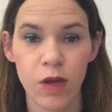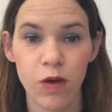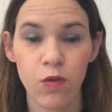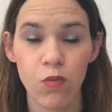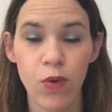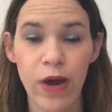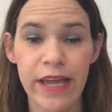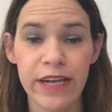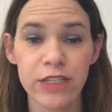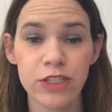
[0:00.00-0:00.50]

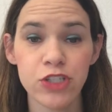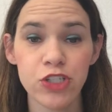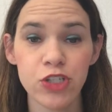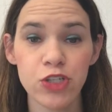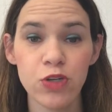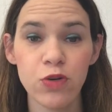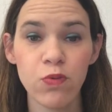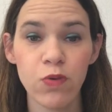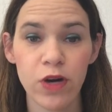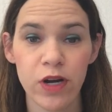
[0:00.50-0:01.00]
when
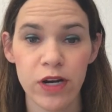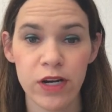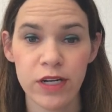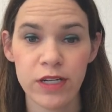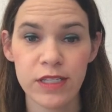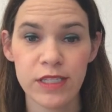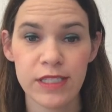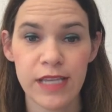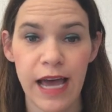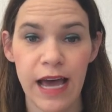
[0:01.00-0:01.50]
two
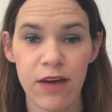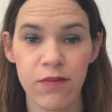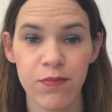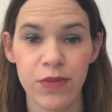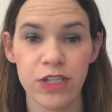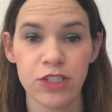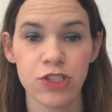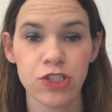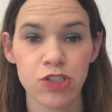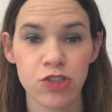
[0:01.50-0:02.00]
words have
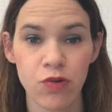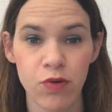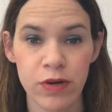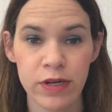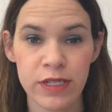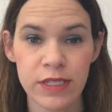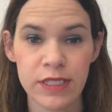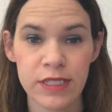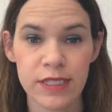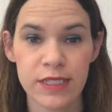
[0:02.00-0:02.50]
been
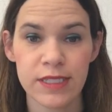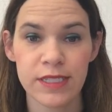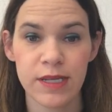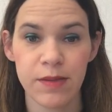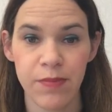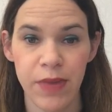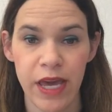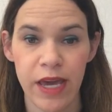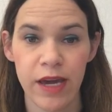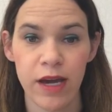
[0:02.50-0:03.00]
shortened
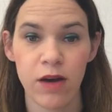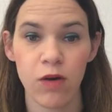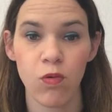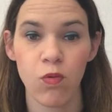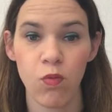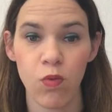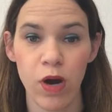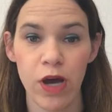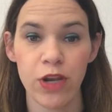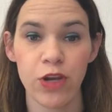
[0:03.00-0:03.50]
to make
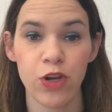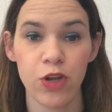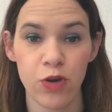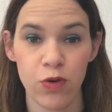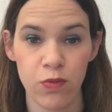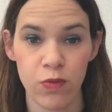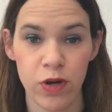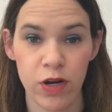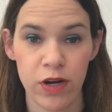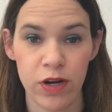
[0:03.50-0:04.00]
one
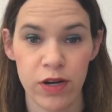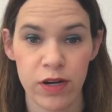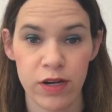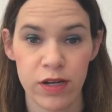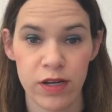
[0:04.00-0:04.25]
new word.